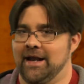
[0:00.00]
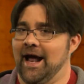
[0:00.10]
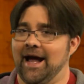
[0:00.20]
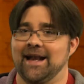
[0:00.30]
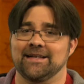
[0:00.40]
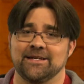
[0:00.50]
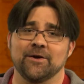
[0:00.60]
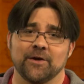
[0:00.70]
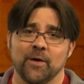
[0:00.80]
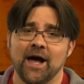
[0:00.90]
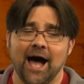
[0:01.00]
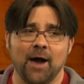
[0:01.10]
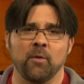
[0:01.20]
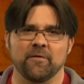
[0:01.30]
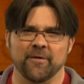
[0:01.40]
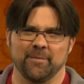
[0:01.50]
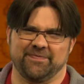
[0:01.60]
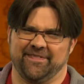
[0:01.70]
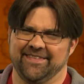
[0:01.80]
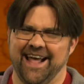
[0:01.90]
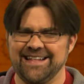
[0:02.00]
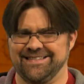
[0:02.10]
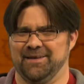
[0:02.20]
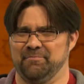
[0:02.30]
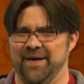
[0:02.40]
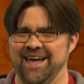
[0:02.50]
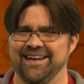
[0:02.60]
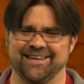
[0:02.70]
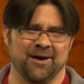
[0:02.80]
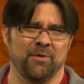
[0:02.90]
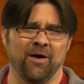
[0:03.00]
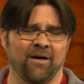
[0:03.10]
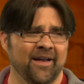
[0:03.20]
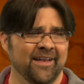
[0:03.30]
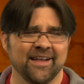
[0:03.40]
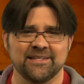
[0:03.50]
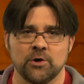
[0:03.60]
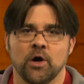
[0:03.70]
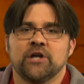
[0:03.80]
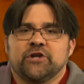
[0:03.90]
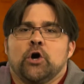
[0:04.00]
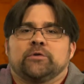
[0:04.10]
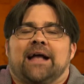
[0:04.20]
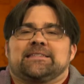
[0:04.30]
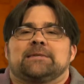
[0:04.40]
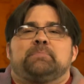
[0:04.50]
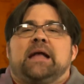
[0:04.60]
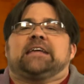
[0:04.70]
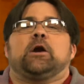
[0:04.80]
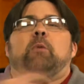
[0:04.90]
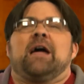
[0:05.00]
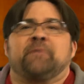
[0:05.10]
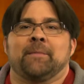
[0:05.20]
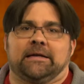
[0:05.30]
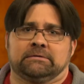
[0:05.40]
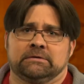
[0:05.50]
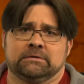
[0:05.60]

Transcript: And I gotta tell you, I went from, "That's the pit, come on," to, "Dude, that's the pit, get away from it!"